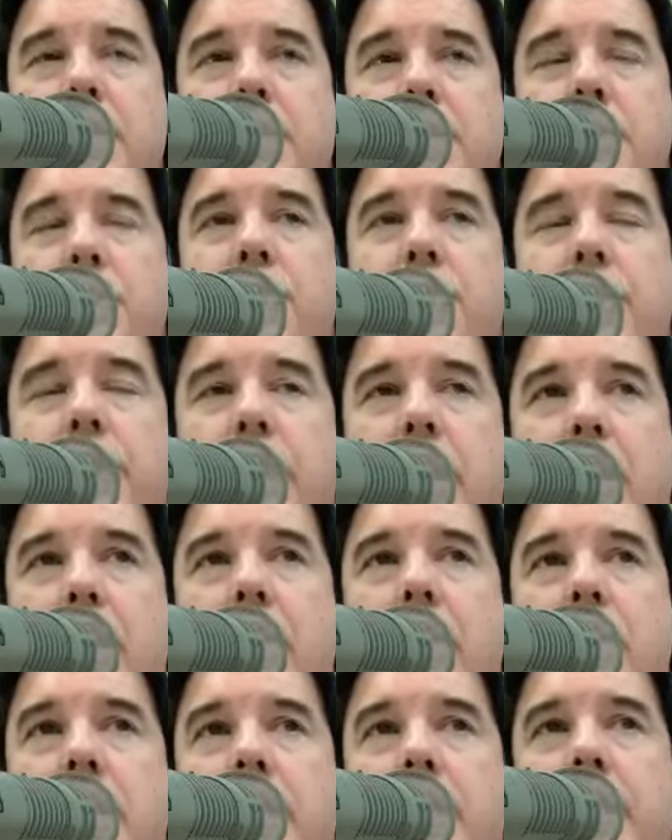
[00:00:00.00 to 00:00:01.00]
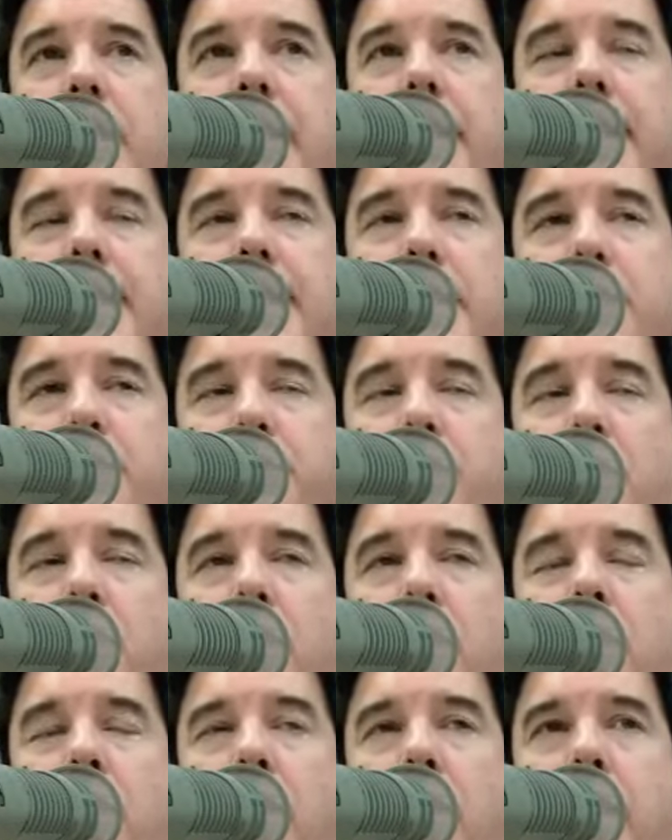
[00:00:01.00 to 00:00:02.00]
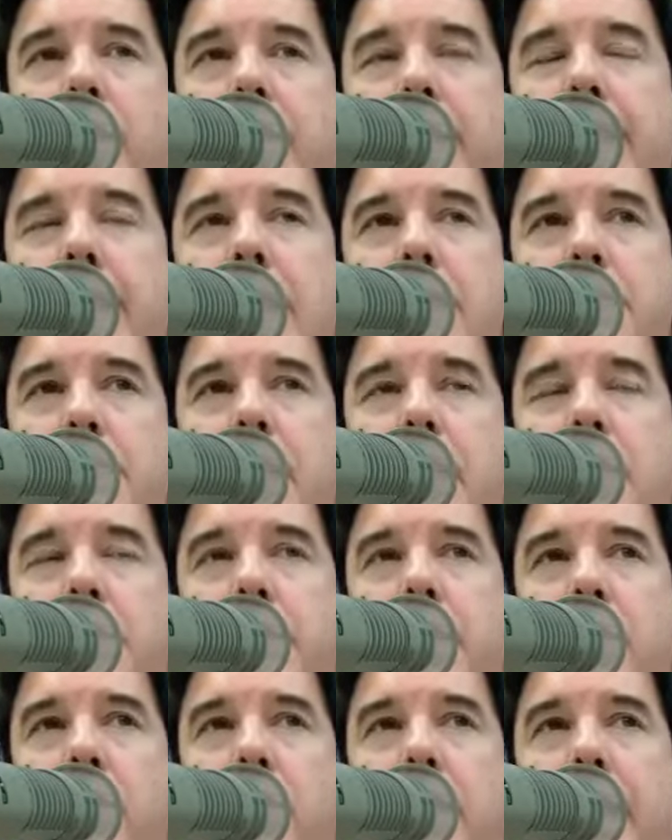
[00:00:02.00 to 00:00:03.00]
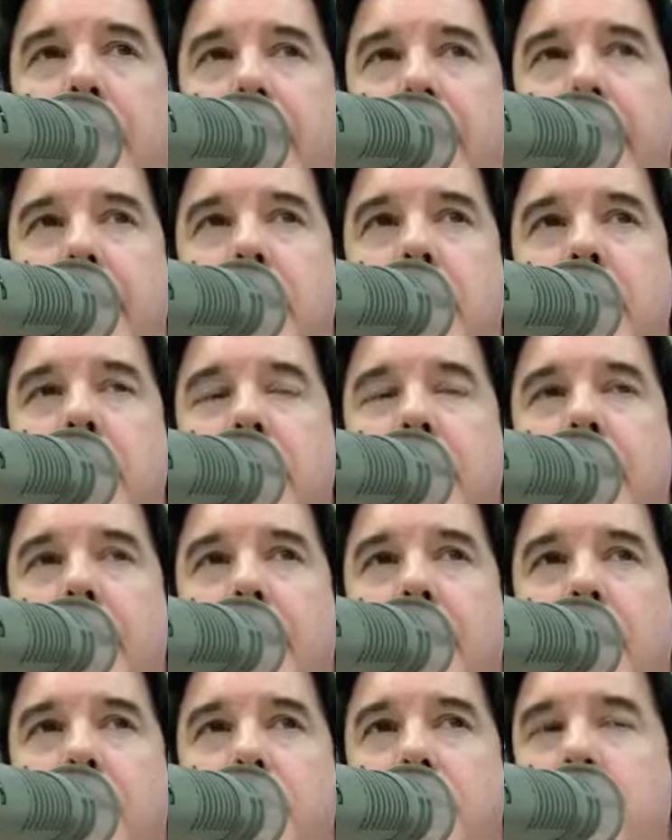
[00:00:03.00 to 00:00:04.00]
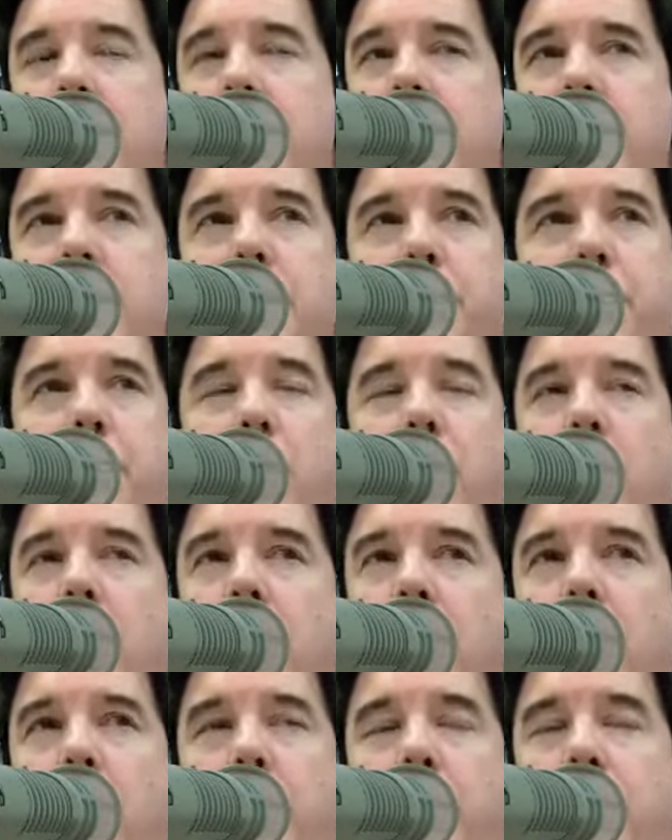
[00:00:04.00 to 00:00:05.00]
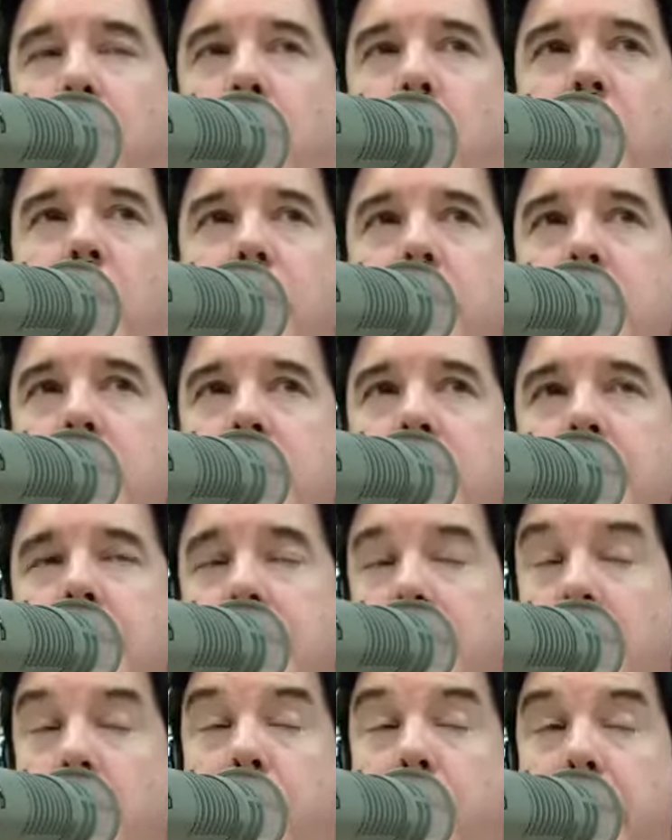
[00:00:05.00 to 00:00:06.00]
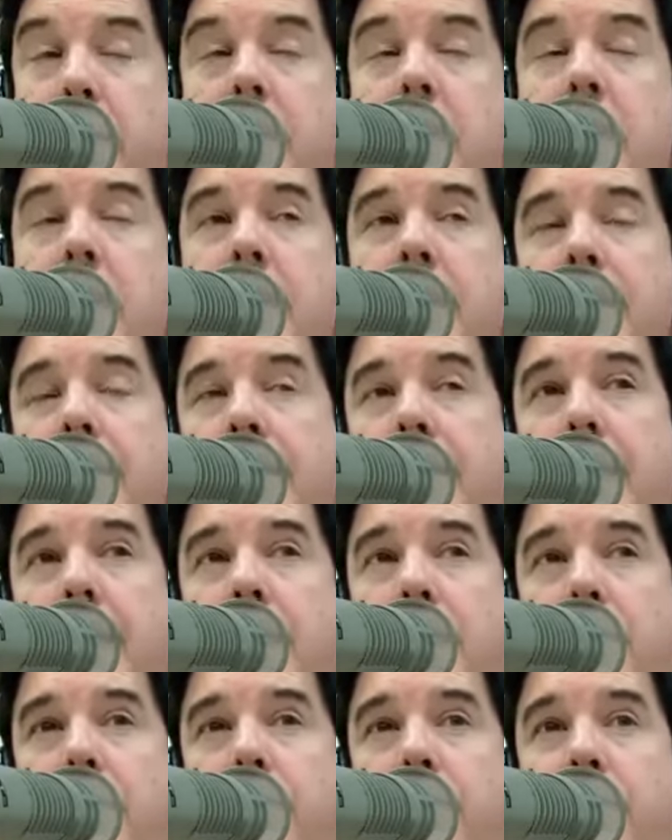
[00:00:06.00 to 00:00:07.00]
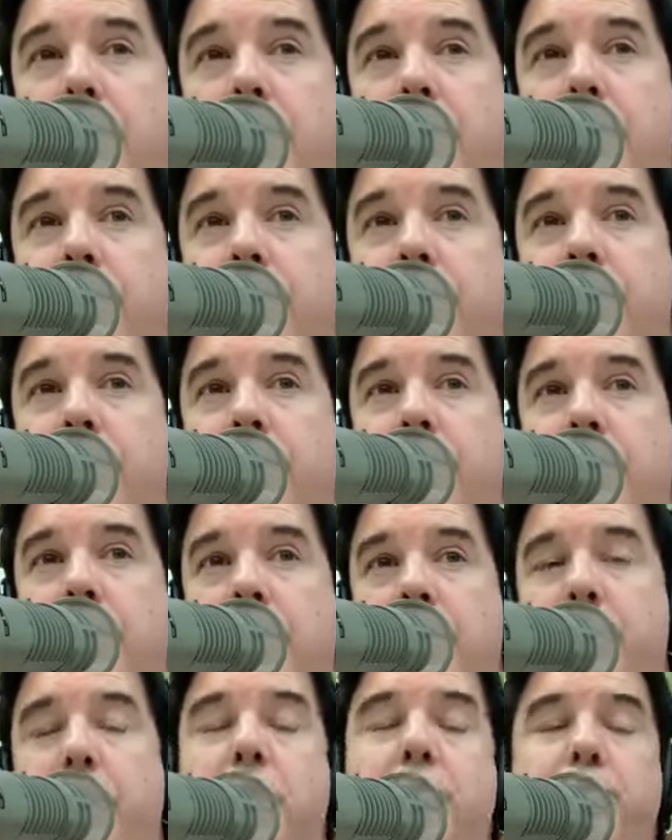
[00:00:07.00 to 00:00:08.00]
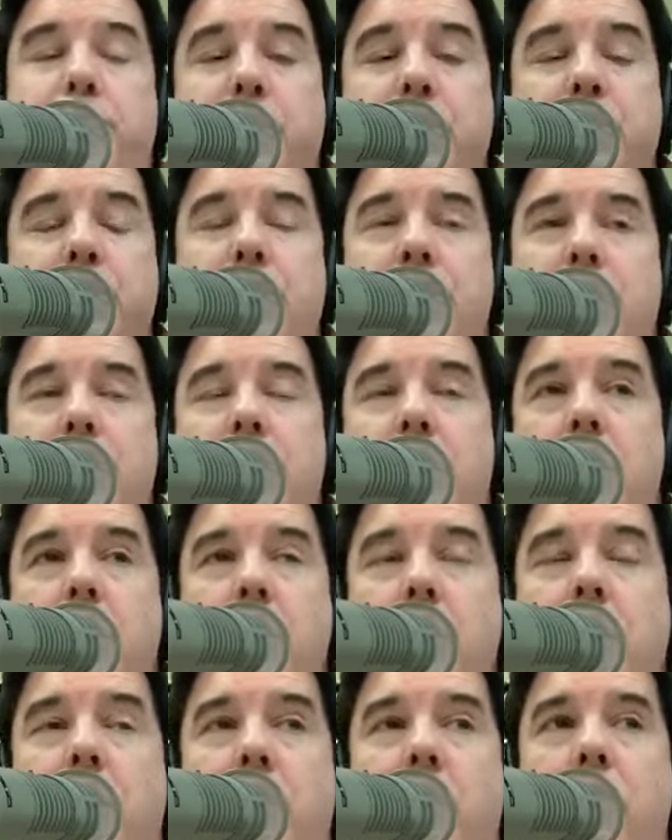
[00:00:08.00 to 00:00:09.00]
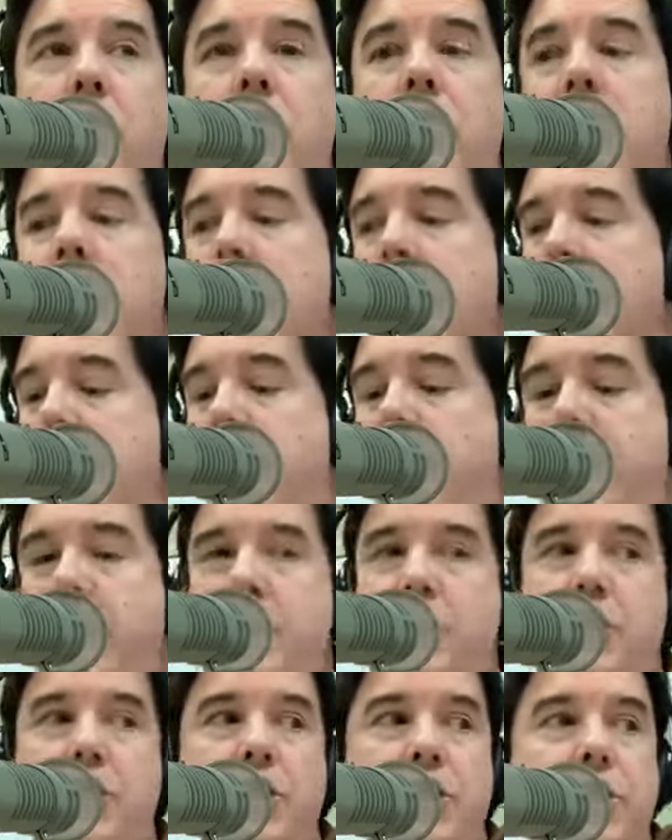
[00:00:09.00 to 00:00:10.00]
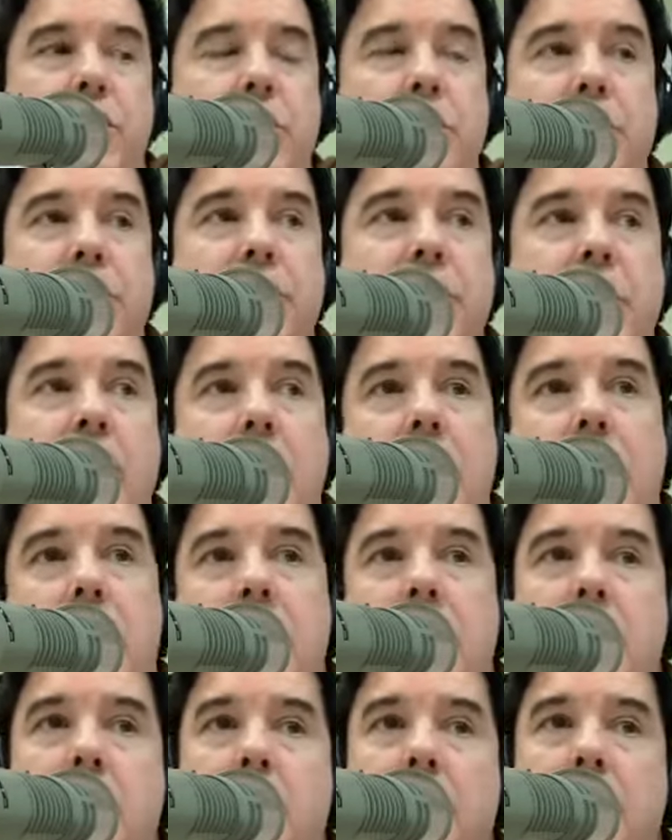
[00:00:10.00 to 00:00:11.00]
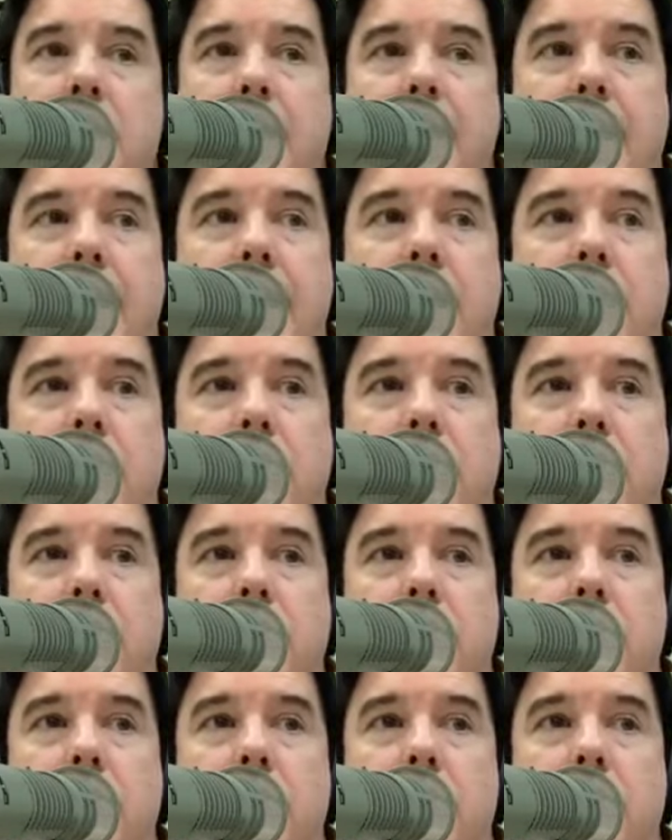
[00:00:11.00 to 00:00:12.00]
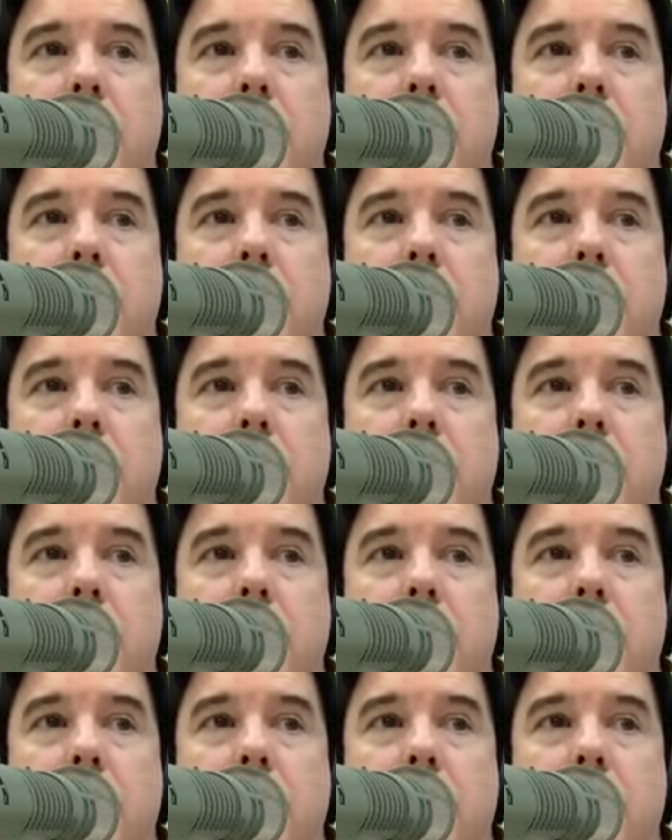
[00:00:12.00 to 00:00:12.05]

studio, and it says Paul, and they keep making me look at it. So there's a Paul or Pauler somewhere, but just know that it's your son. Terry,